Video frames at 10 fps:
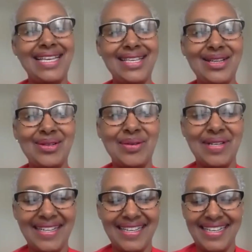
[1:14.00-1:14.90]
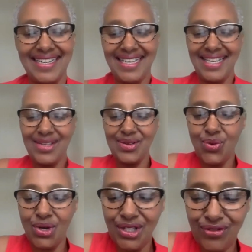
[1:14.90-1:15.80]
you. Thank you.
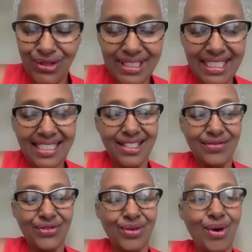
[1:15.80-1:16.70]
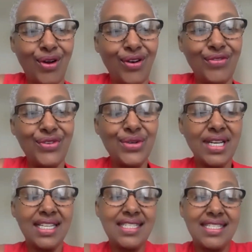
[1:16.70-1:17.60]
Wonderful to hear from all of you,
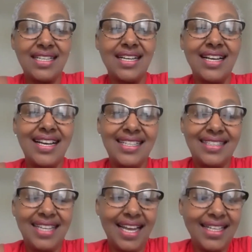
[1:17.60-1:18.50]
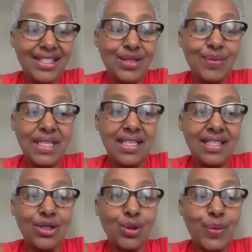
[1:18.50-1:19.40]
and delighted to be
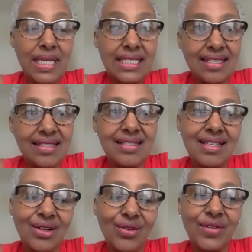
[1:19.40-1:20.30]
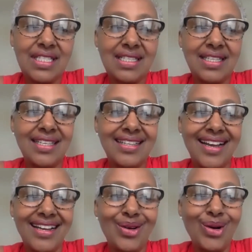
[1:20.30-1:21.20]
in your presence. And obviously,
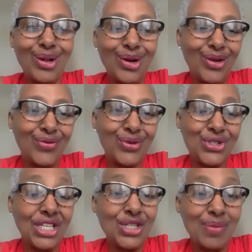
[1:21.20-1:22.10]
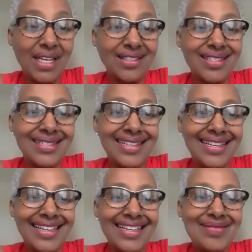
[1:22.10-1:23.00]
I call all of you change makers.
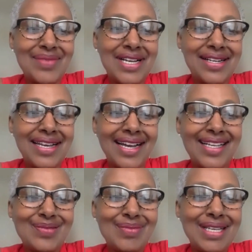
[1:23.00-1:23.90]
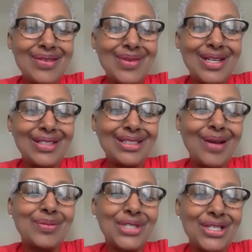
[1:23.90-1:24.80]
Mary has been one of the
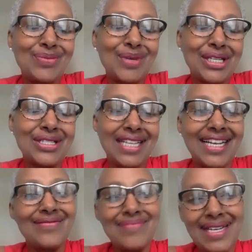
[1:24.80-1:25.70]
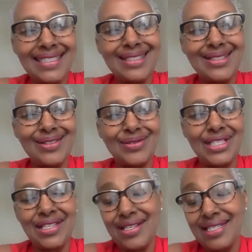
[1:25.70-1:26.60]
top change makers that I've met over
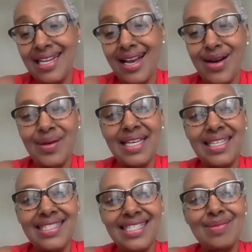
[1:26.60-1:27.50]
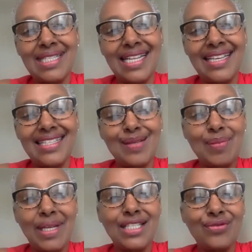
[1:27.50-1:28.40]
the years now, and it seems like it's a
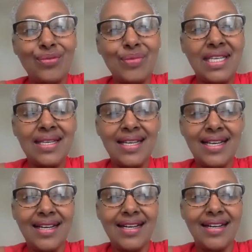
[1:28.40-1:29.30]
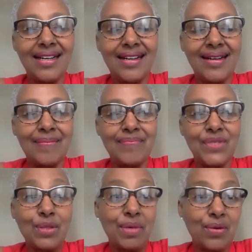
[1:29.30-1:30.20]
place for me
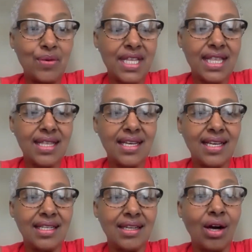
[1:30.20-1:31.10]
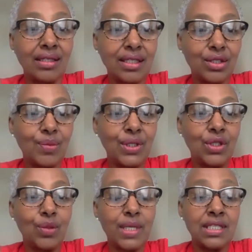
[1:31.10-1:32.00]
to be with, and honored to be in
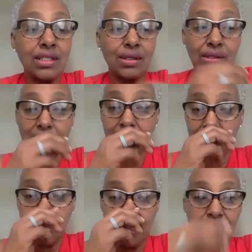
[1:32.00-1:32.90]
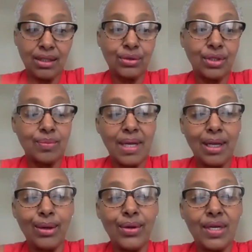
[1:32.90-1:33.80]
your presence, actually. Dr.
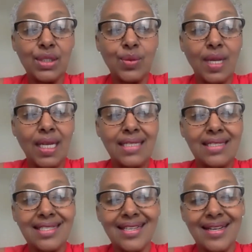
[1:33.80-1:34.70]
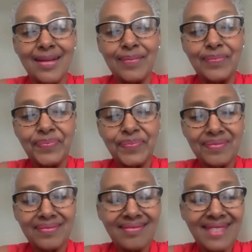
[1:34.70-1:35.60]
Bello, as well as
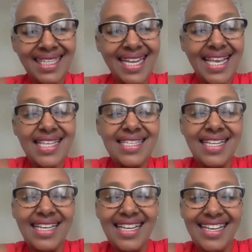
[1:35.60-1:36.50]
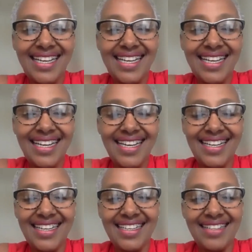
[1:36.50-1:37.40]
Nathan.
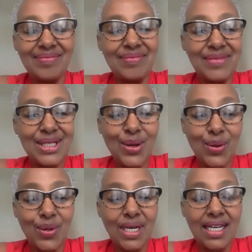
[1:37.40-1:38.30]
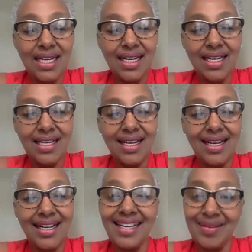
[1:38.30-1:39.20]
So
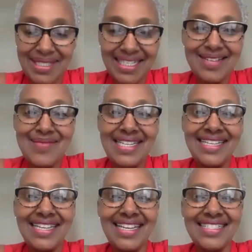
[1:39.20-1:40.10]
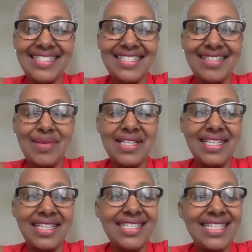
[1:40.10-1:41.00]
I am Tsegga Medhin, and as
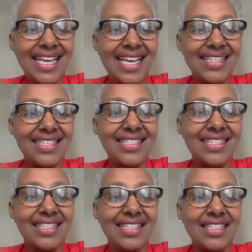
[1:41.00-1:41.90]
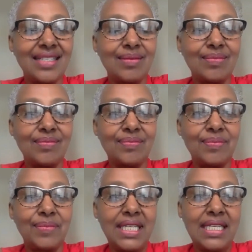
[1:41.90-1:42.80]
Mary indicated,
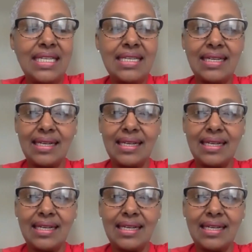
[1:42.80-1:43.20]
being